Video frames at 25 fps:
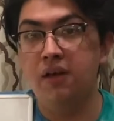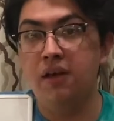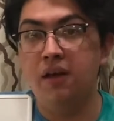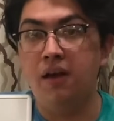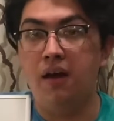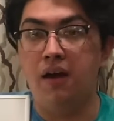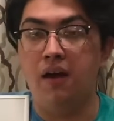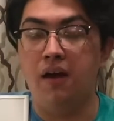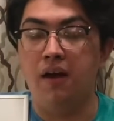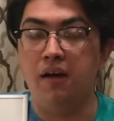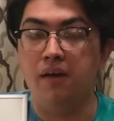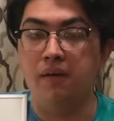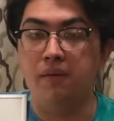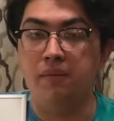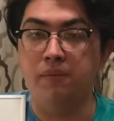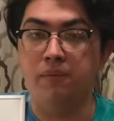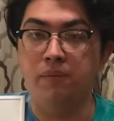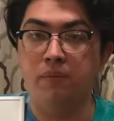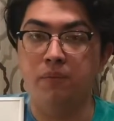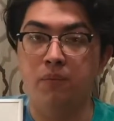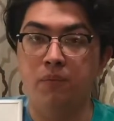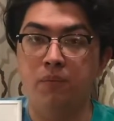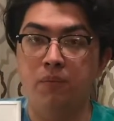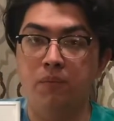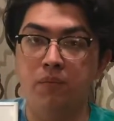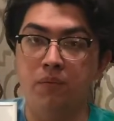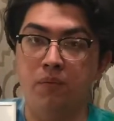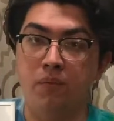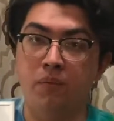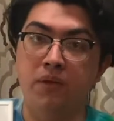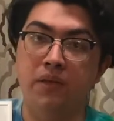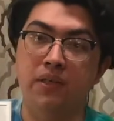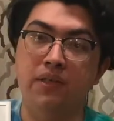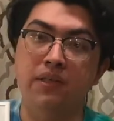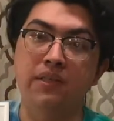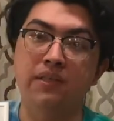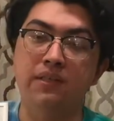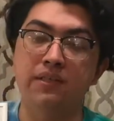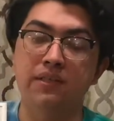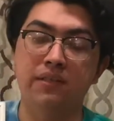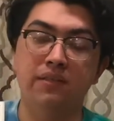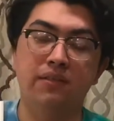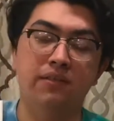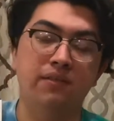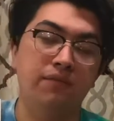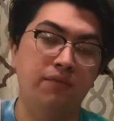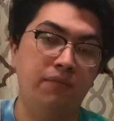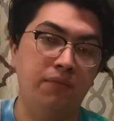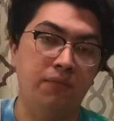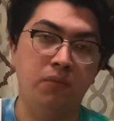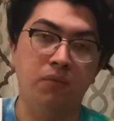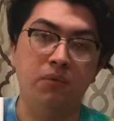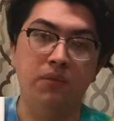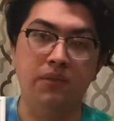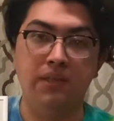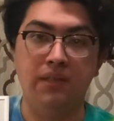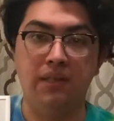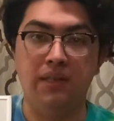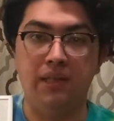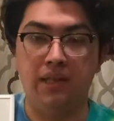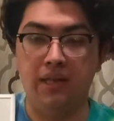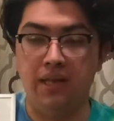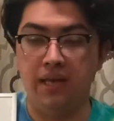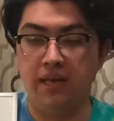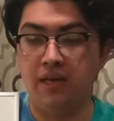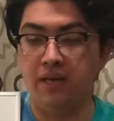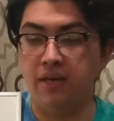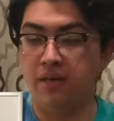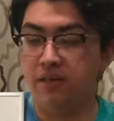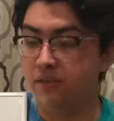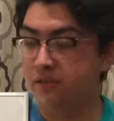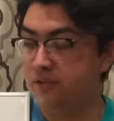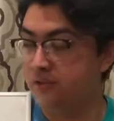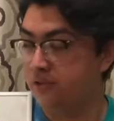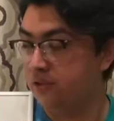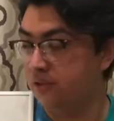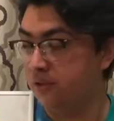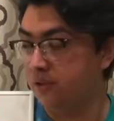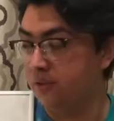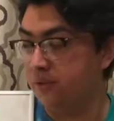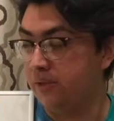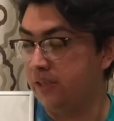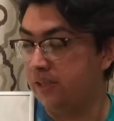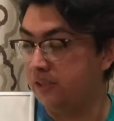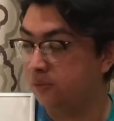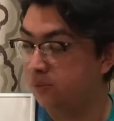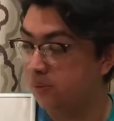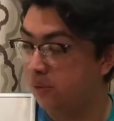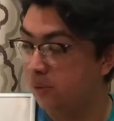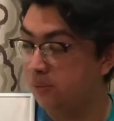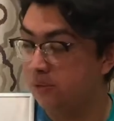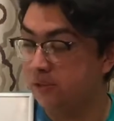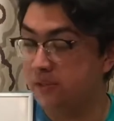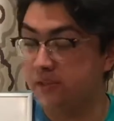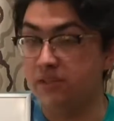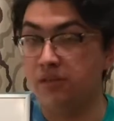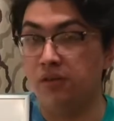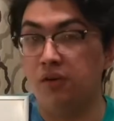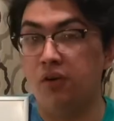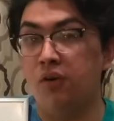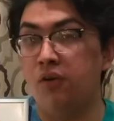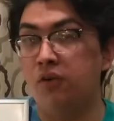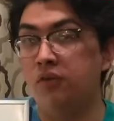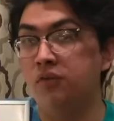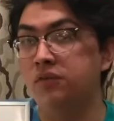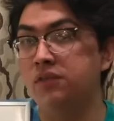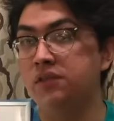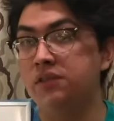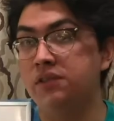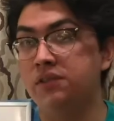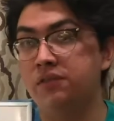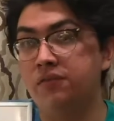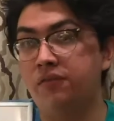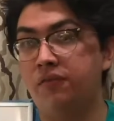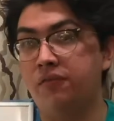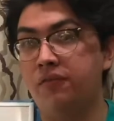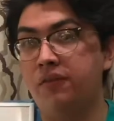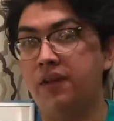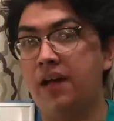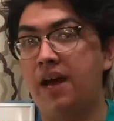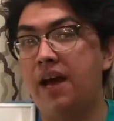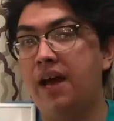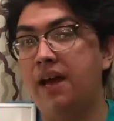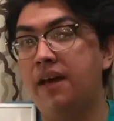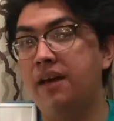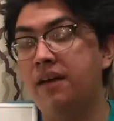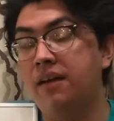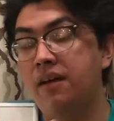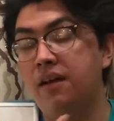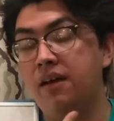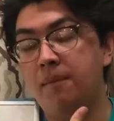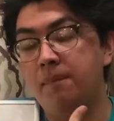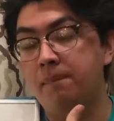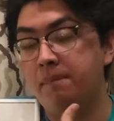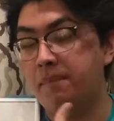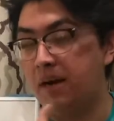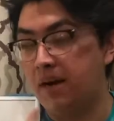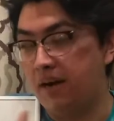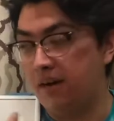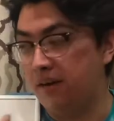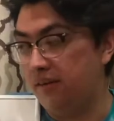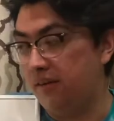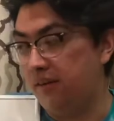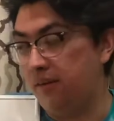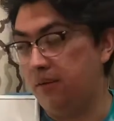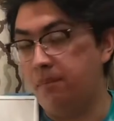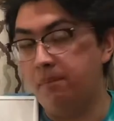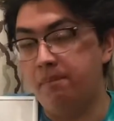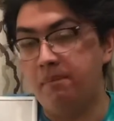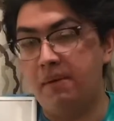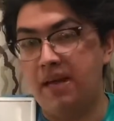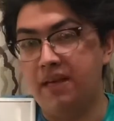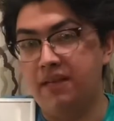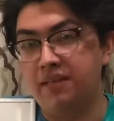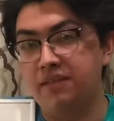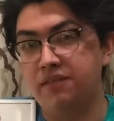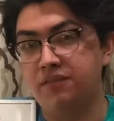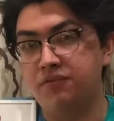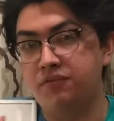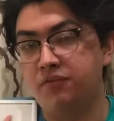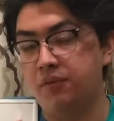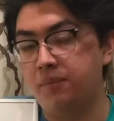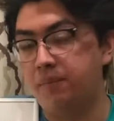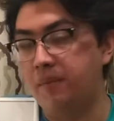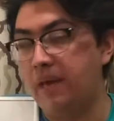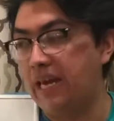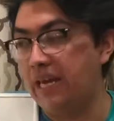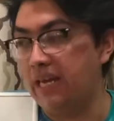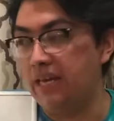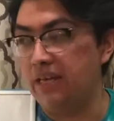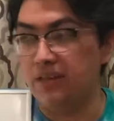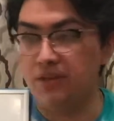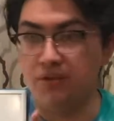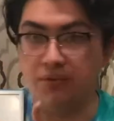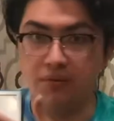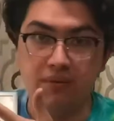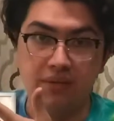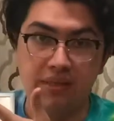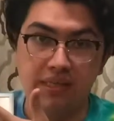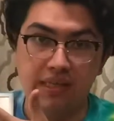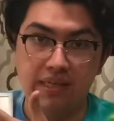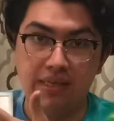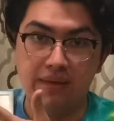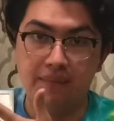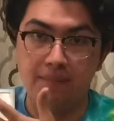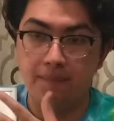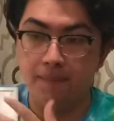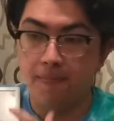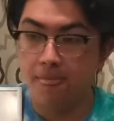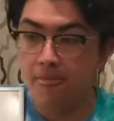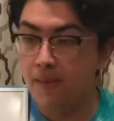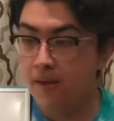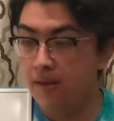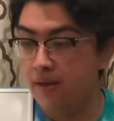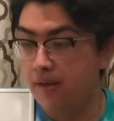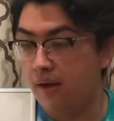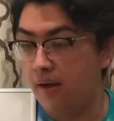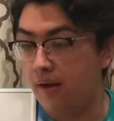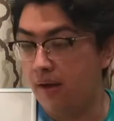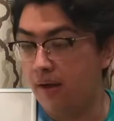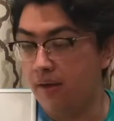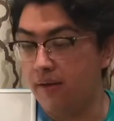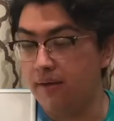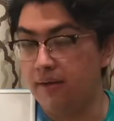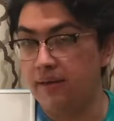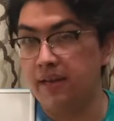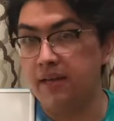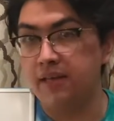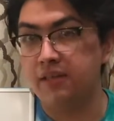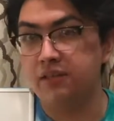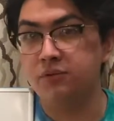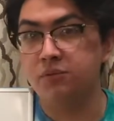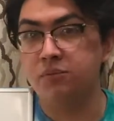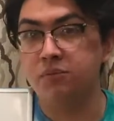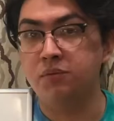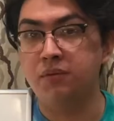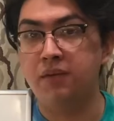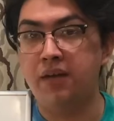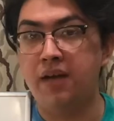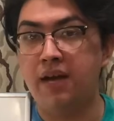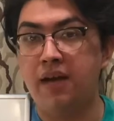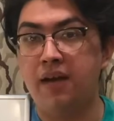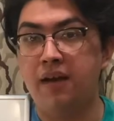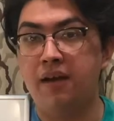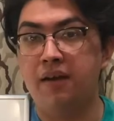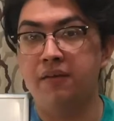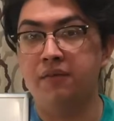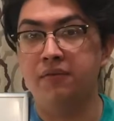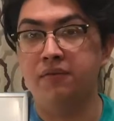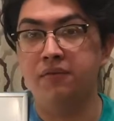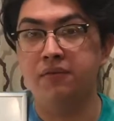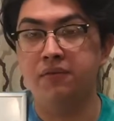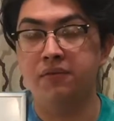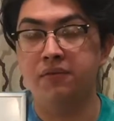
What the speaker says: when it is fully layered. So that's why we see all of these flat parallel beds from A through D. Next, we would have